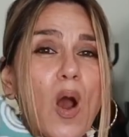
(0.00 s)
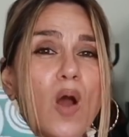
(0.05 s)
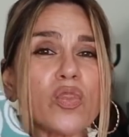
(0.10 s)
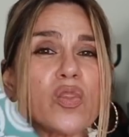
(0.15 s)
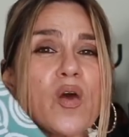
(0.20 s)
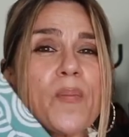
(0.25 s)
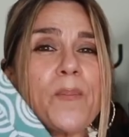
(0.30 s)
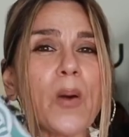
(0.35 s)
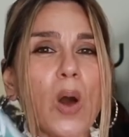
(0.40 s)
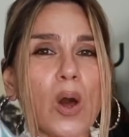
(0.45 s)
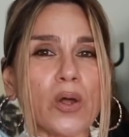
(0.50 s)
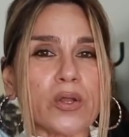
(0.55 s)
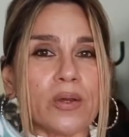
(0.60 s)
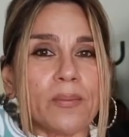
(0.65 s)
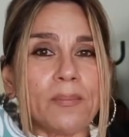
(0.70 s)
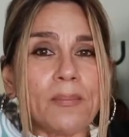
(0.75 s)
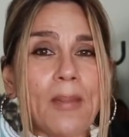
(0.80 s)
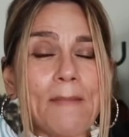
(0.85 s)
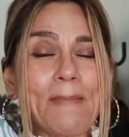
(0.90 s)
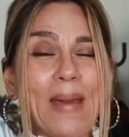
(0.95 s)
on the
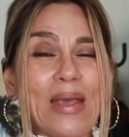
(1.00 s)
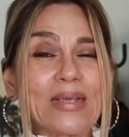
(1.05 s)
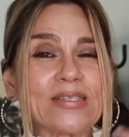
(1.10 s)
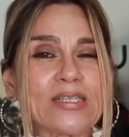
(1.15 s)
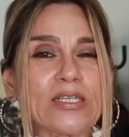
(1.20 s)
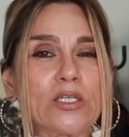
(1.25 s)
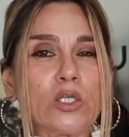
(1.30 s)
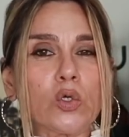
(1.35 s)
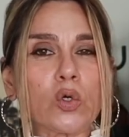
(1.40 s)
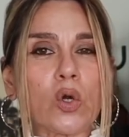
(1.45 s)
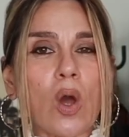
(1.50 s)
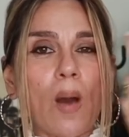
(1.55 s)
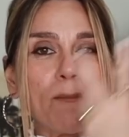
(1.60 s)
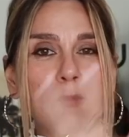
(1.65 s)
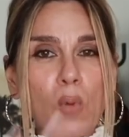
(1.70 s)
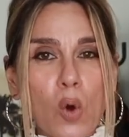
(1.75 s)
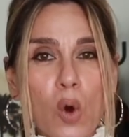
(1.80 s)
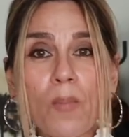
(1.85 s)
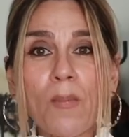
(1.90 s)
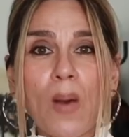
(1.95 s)
bottom makes it look
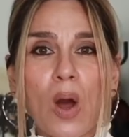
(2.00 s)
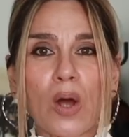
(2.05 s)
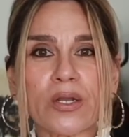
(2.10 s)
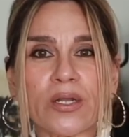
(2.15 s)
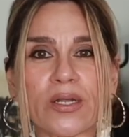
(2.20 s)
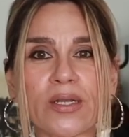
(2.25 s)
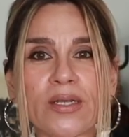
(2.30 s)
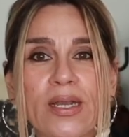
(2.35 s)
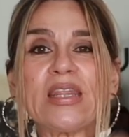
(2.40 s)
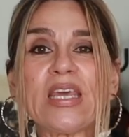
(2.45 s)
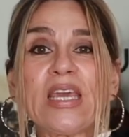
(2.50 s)
more modern.